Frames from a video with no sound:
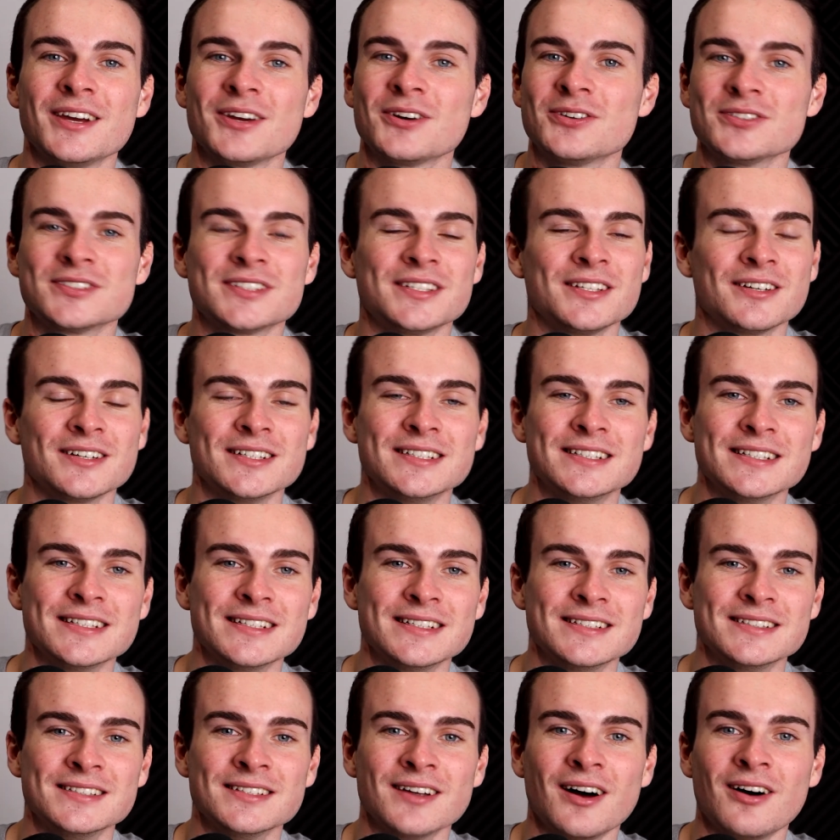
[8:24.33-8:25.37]
content
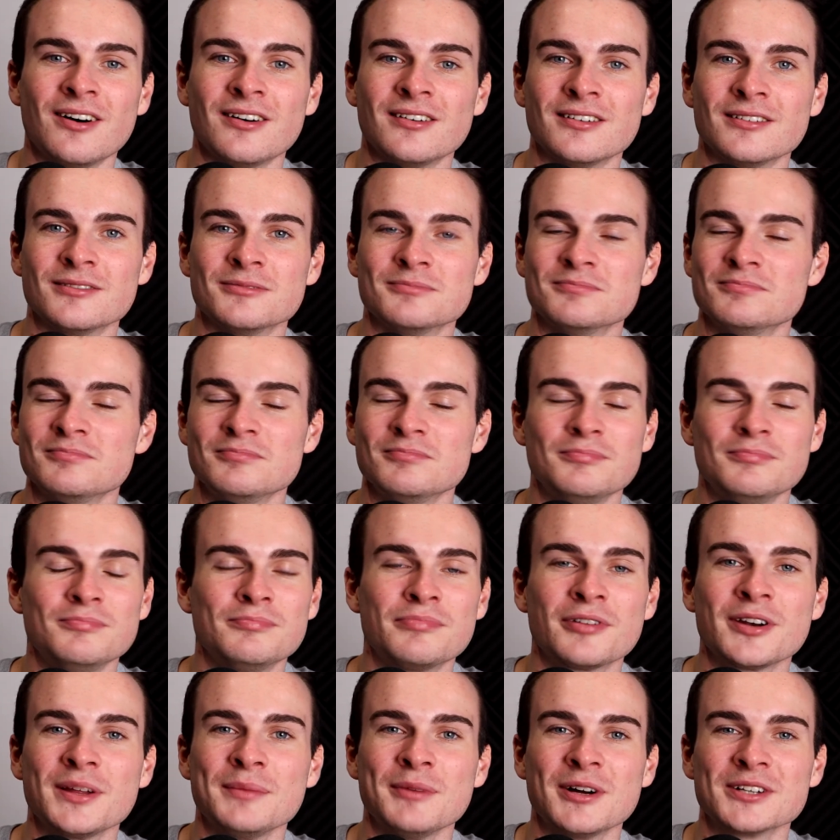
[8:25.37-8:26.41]
ideas are
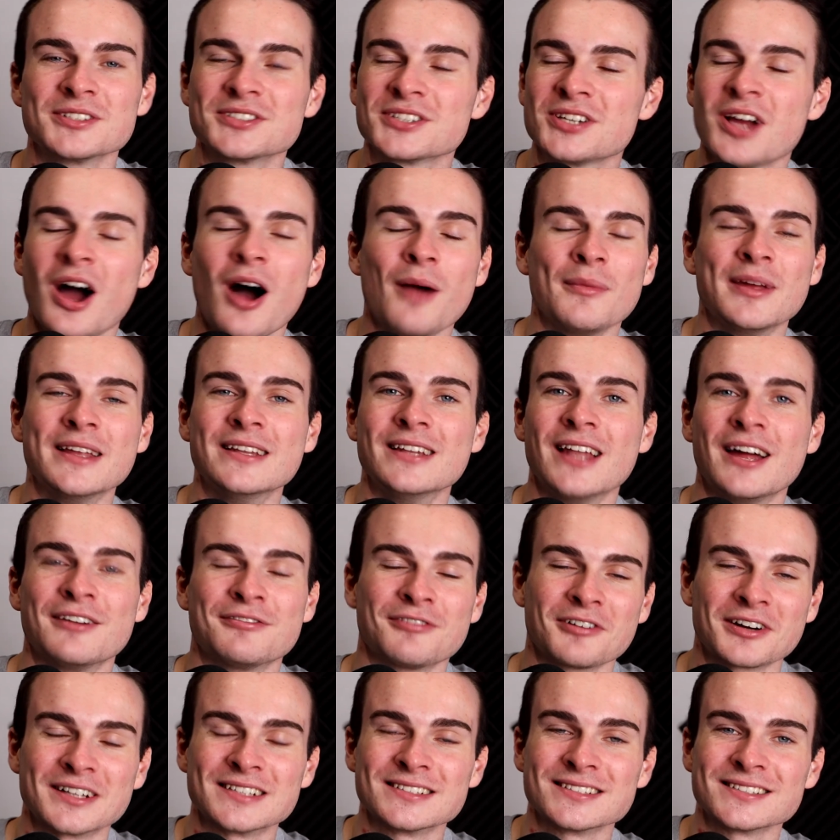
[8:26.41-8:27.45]
pretty much coming left,
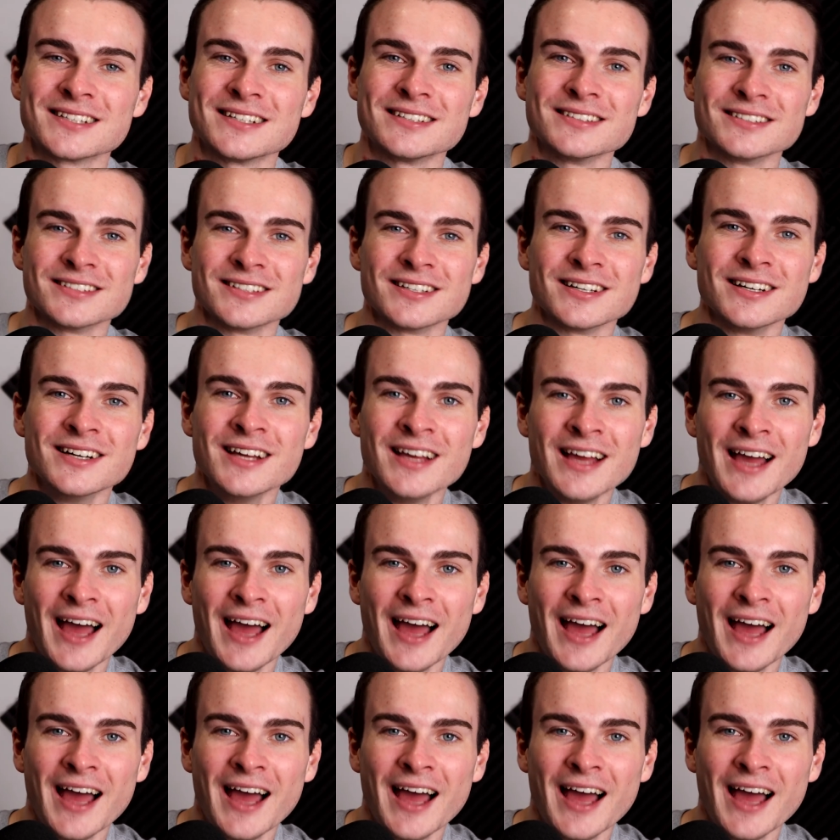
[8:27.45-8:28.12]
right, and center,